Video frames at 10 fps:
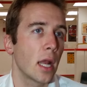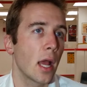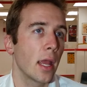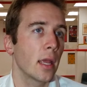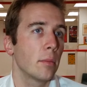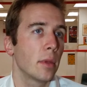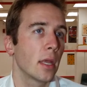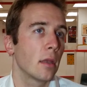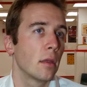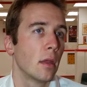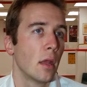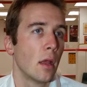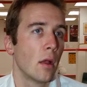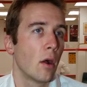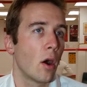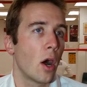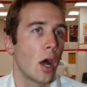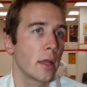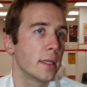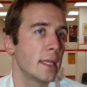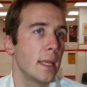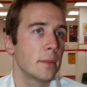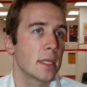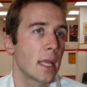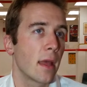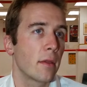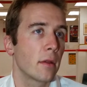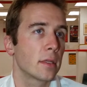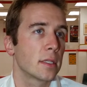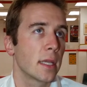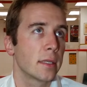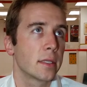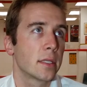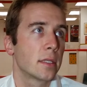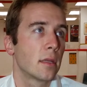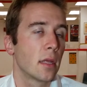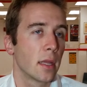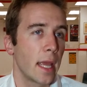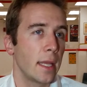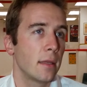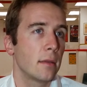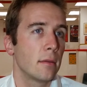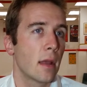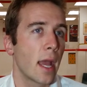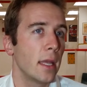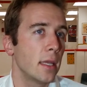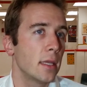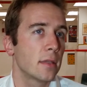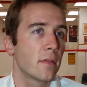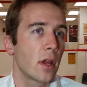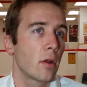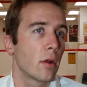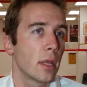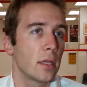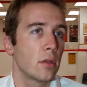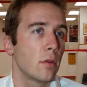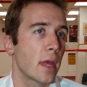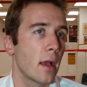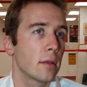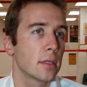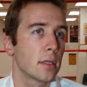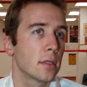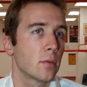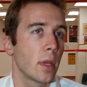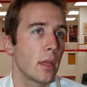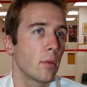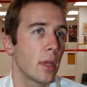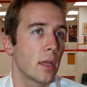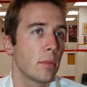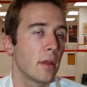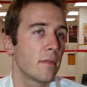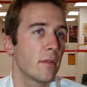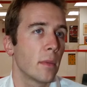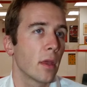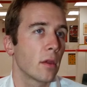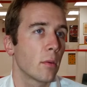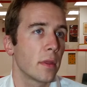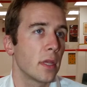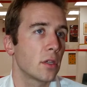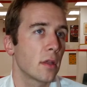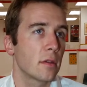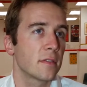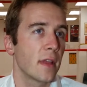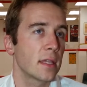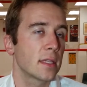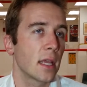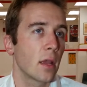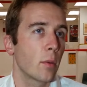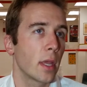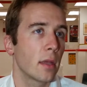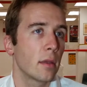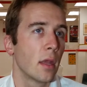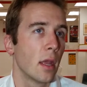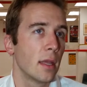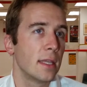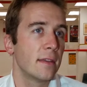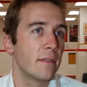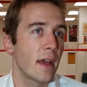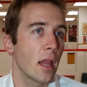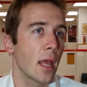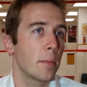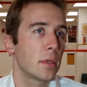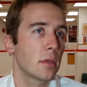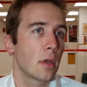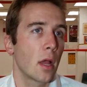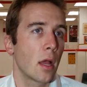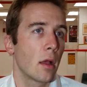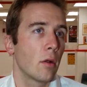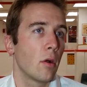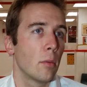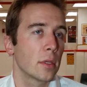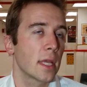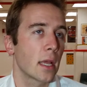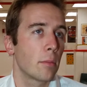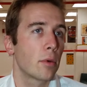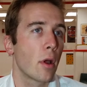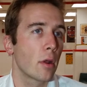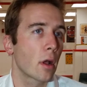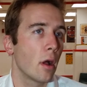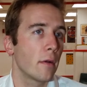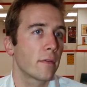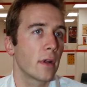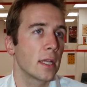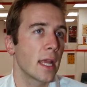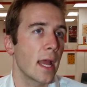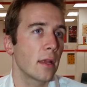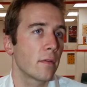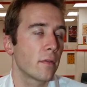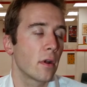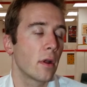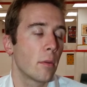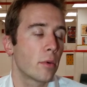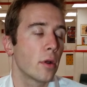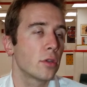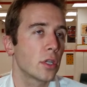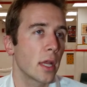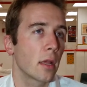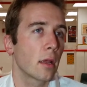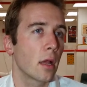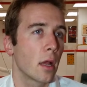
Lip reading: and I had been on teams together since the late 90s, very early 2000s. We had been familiar with each other's fencing. We had developed almost like a protocol for approaching